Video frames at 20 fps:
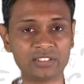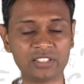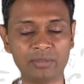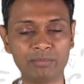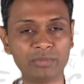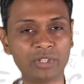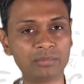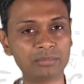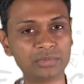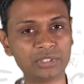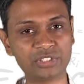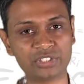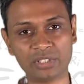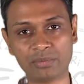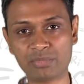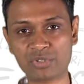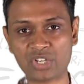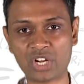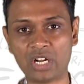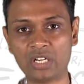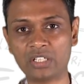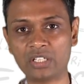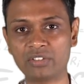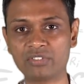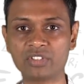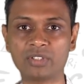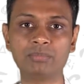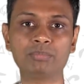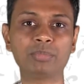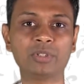Some number, some chart,
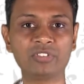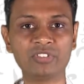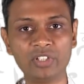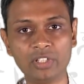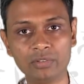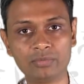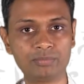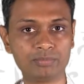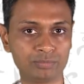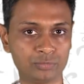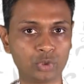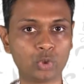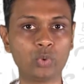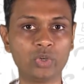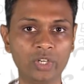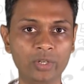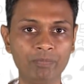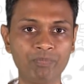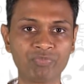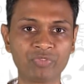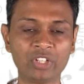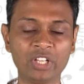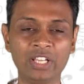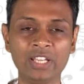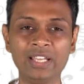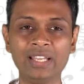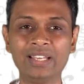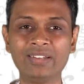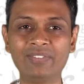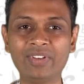and some puzzle thrown in,
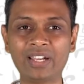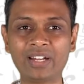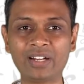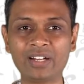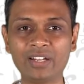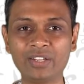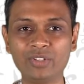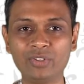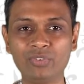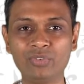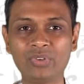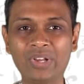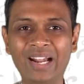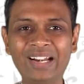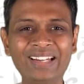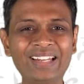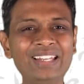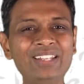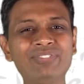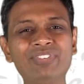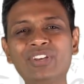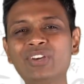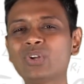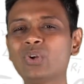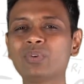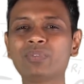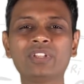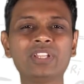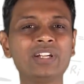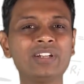where you can't really
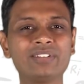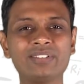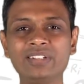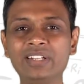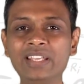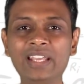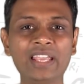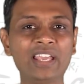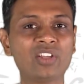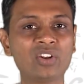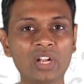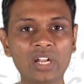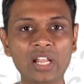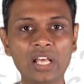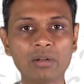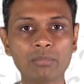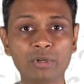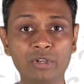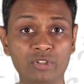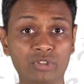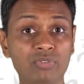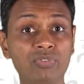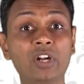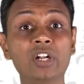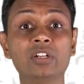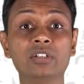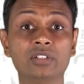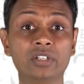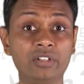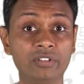figure out whether it is DA or LR, but it is
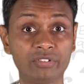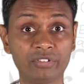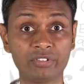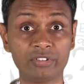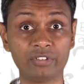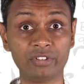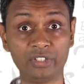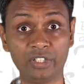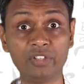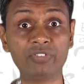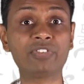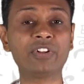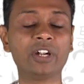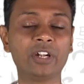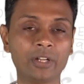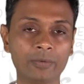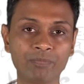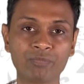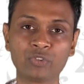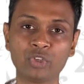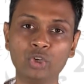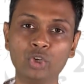fun. It is different.